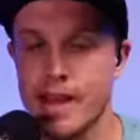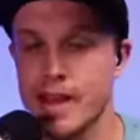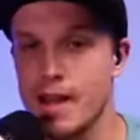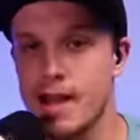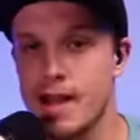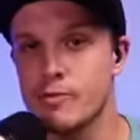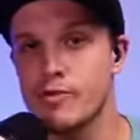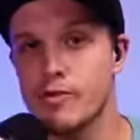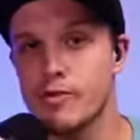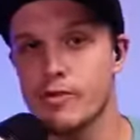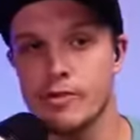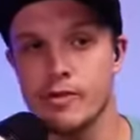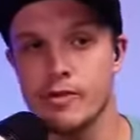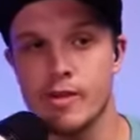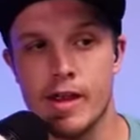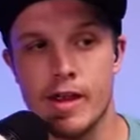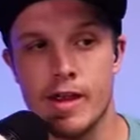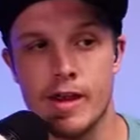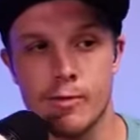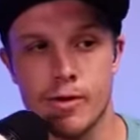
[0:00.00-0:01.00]
absolutely.
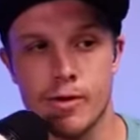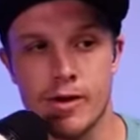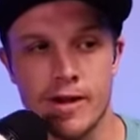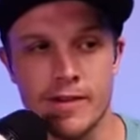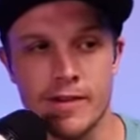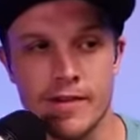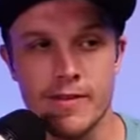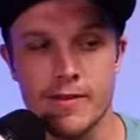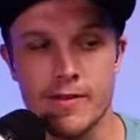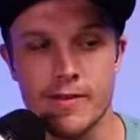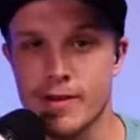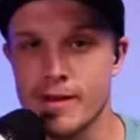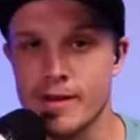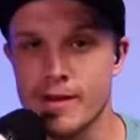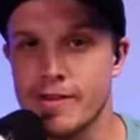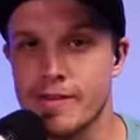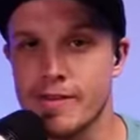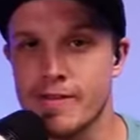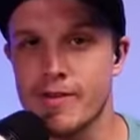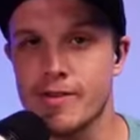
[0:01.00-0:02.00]
And, well, and I think the funny
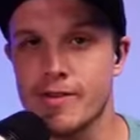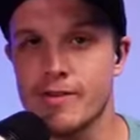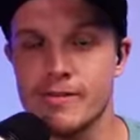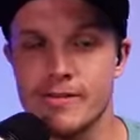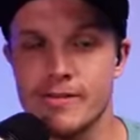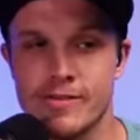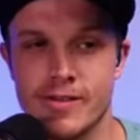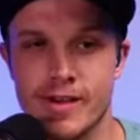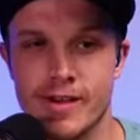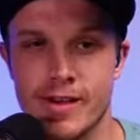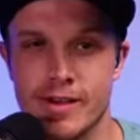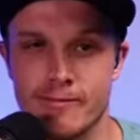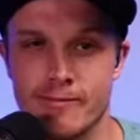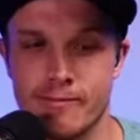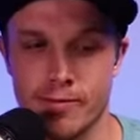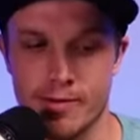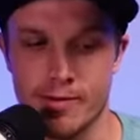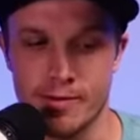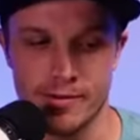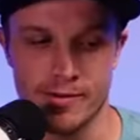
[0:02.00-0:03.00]
thing that you just said
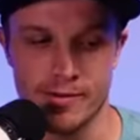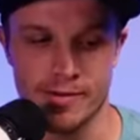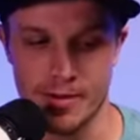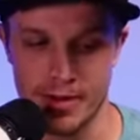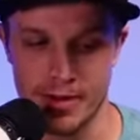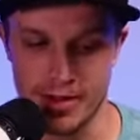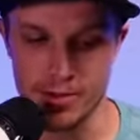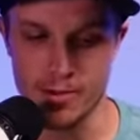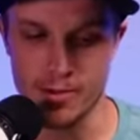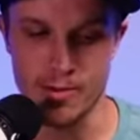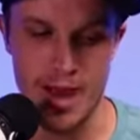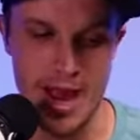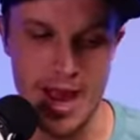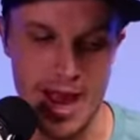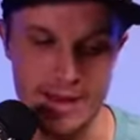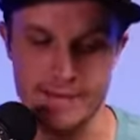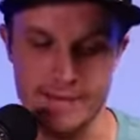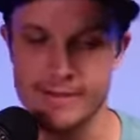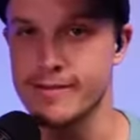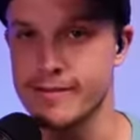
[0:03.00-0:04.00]
for somebody who
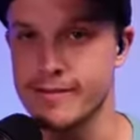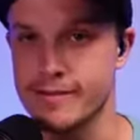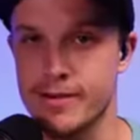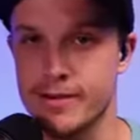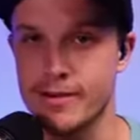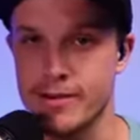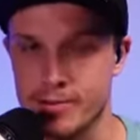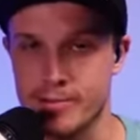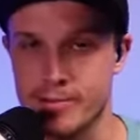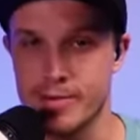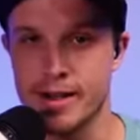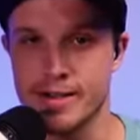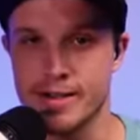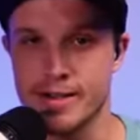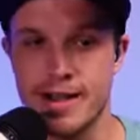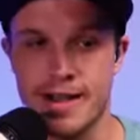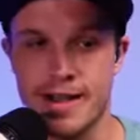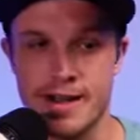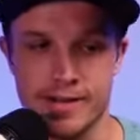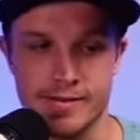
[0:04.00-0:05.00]
hasn't started a
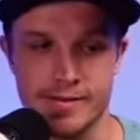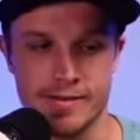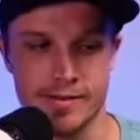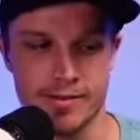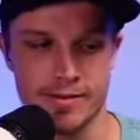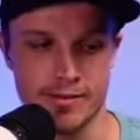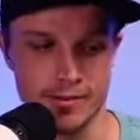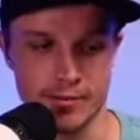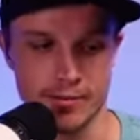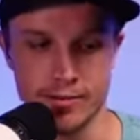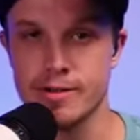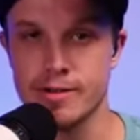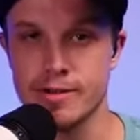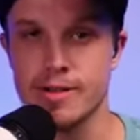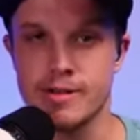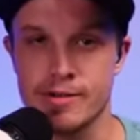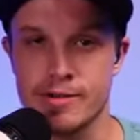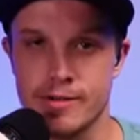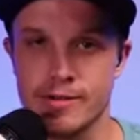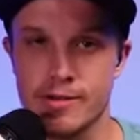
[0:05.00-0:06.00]
podcast that is
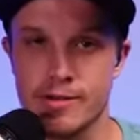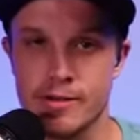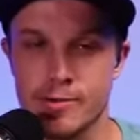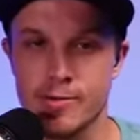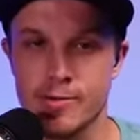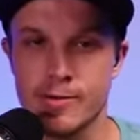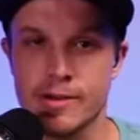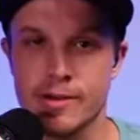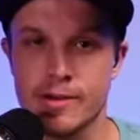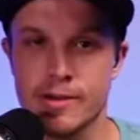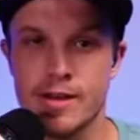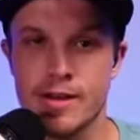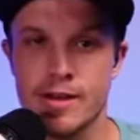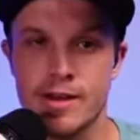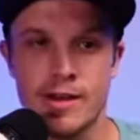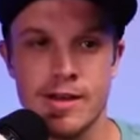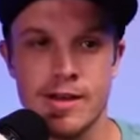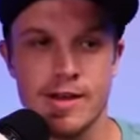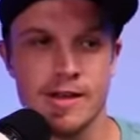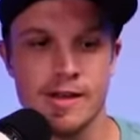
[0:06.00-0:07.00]
looking to start one,
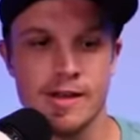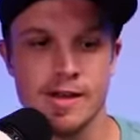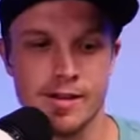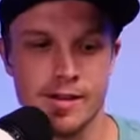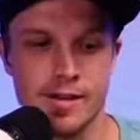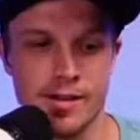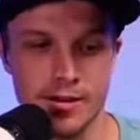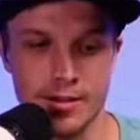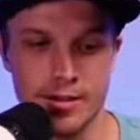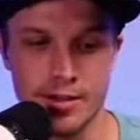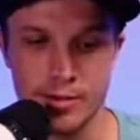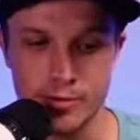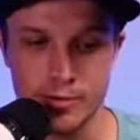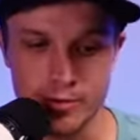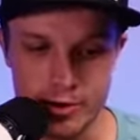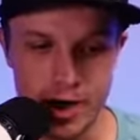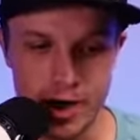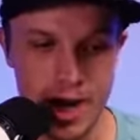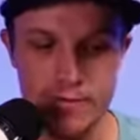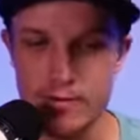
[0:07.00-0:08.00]
uh, go
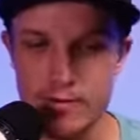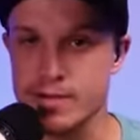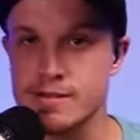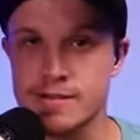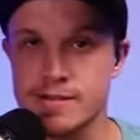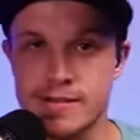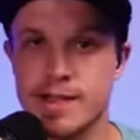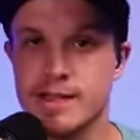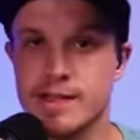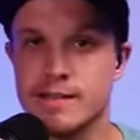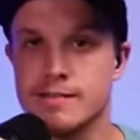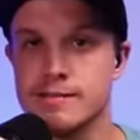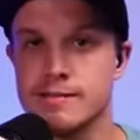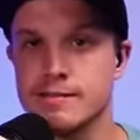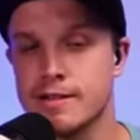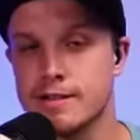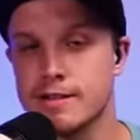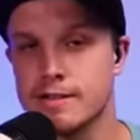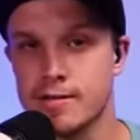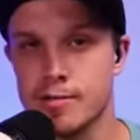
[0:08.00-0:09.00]
drive around town
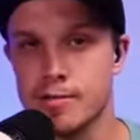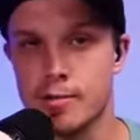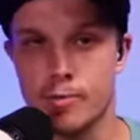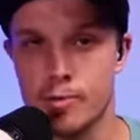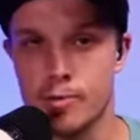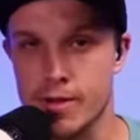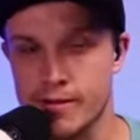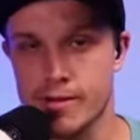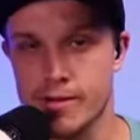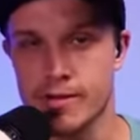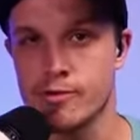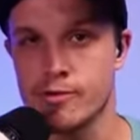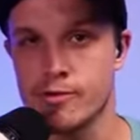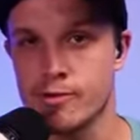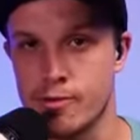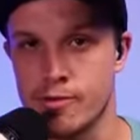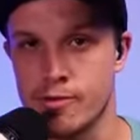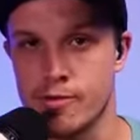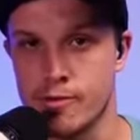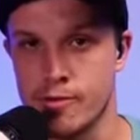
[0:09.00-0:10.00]
and see what retail
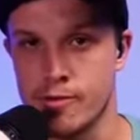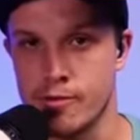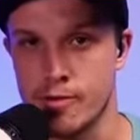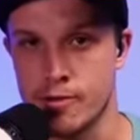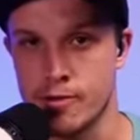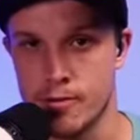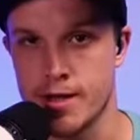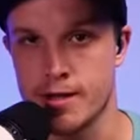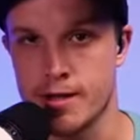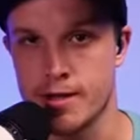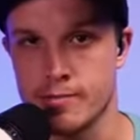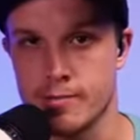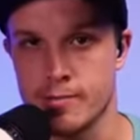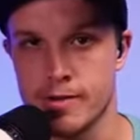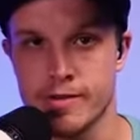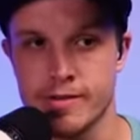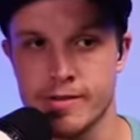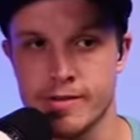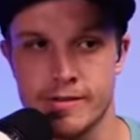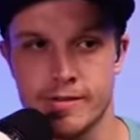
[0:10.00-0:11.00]
stores are around
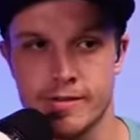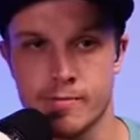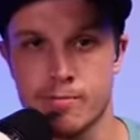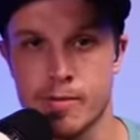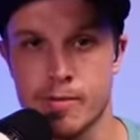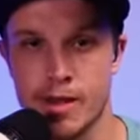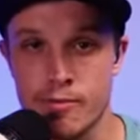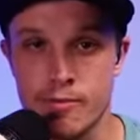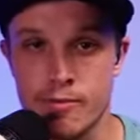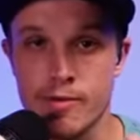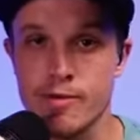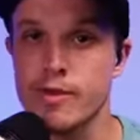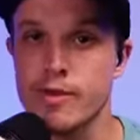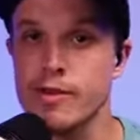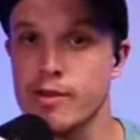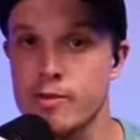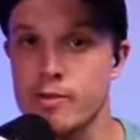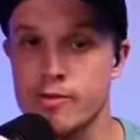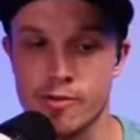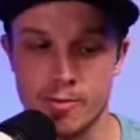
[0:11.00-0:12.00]
because everything
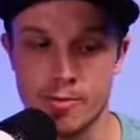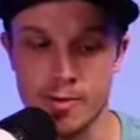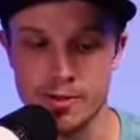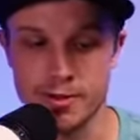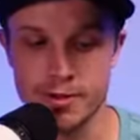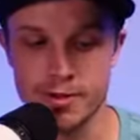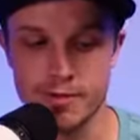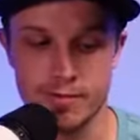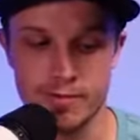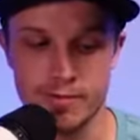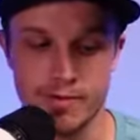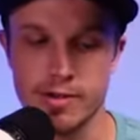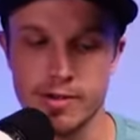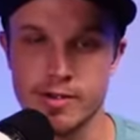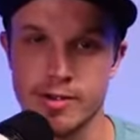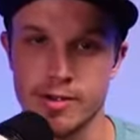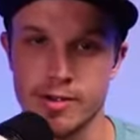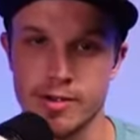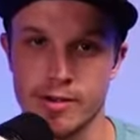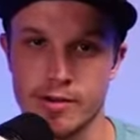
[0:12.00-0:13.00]
you just mentioned
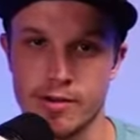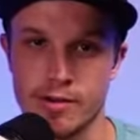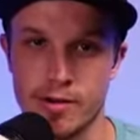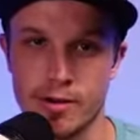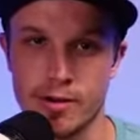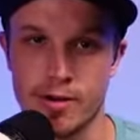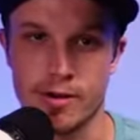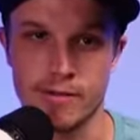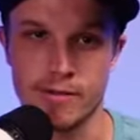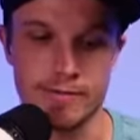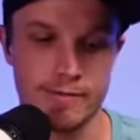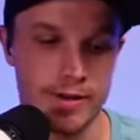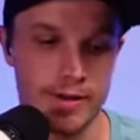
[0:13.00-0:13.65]
fishing, golf,